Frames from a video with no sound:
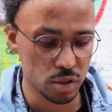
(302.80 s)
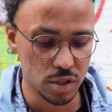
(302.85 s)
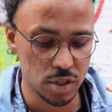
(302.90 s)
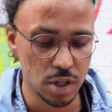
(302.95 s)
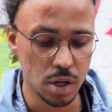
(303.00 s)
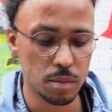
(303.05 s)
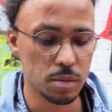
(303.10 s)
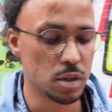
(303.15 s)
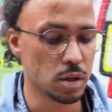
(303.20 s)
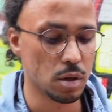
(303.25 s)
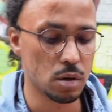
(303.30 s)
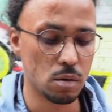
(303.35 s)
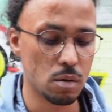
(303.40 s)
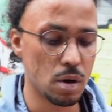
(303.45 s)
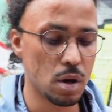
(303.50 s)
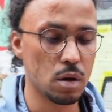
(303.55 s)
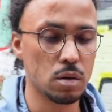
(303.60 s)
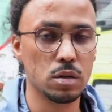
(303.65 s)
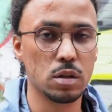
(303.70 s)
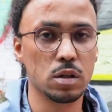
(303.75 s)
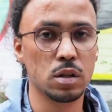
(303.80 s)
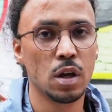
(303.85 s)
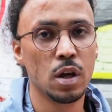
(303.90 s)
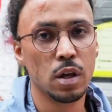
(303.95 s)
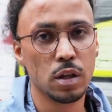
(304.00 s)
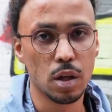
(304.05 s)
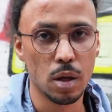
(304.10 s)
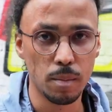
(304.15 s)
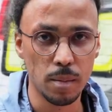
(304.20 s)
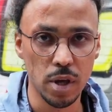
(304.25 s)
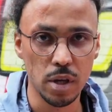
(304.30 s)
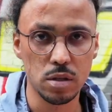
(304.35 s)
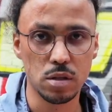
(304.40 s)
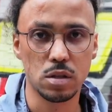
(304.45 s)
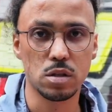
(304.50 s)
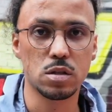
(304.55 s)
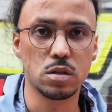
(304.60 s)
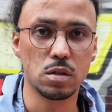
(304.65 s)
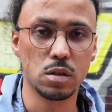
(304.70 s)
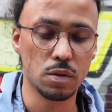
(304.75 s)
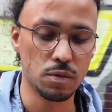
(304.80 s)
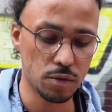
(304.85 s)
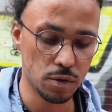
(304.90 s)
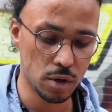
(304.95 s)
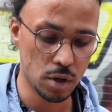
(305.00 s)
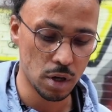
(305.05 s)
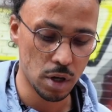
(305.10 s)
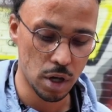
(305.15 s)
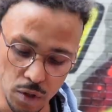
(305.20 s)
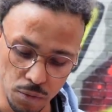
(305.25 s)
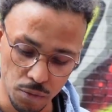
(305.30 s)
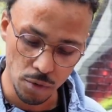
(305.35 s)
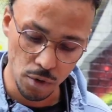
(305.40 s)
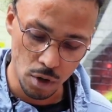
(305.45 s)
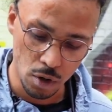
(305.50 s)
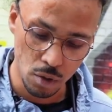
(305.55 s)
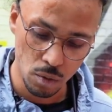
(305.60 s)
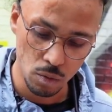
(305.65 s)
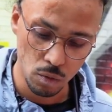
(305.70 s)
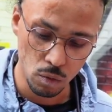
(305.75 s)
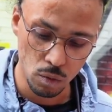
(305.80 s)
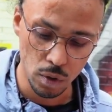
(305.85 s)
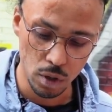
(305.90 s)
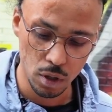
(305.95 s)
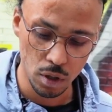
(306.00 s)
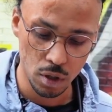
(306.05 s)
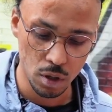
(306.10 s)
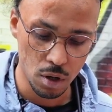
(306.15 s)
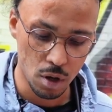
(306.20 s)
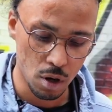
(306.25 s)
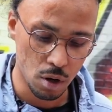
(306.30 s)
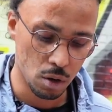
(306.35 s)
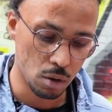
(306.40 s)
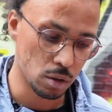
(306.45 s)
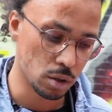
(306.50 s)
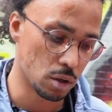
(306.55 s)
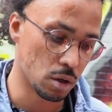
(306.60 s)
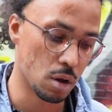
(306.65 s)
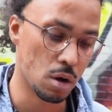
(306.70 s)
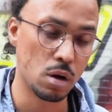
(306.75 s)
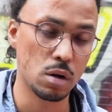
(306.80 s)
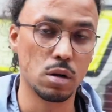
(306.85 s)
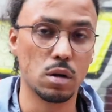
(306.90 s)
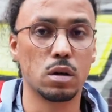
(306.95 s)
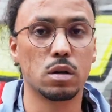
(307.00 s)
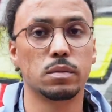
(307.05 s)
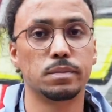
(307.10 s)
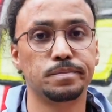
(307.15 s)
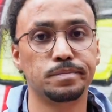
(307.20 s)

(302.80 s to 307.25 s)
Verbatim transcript: put something around it that makes it stiffer. The foam will hold longer.